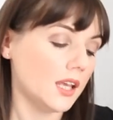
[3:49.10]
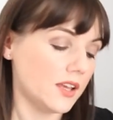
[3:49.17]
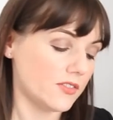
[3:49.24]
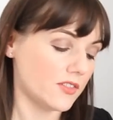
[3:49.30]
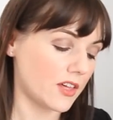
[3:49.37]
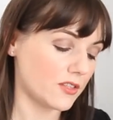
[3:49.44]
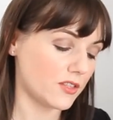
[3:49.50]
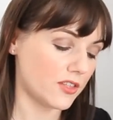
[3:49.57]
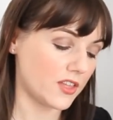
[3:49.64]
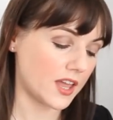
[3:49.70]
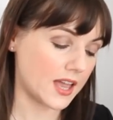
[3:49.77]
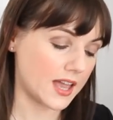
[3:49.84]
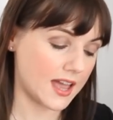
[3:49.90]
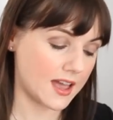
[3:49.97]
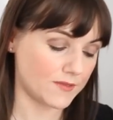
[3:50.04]
The other thing
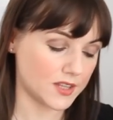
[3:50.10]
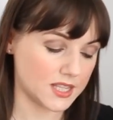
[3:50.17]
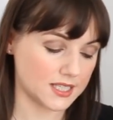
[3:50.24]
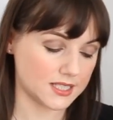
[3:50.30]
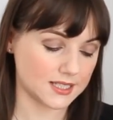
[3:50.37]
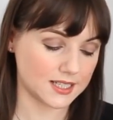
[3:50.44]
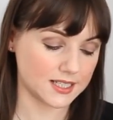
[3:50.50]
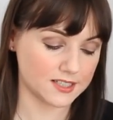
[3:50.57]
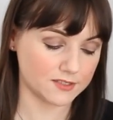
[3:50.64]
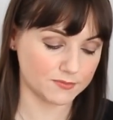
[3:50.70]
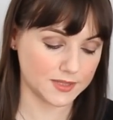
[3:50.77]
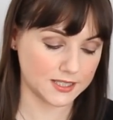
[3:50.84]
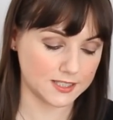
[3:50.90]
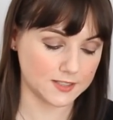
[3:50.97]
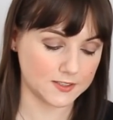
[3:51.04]
I have in this side of
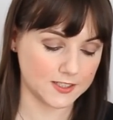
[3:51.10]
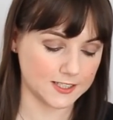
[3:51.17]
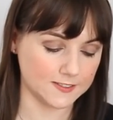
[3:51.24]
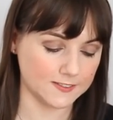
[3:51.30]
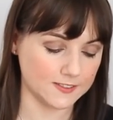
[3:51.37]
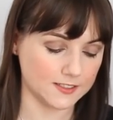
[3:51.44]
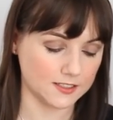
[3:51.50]
my Zuka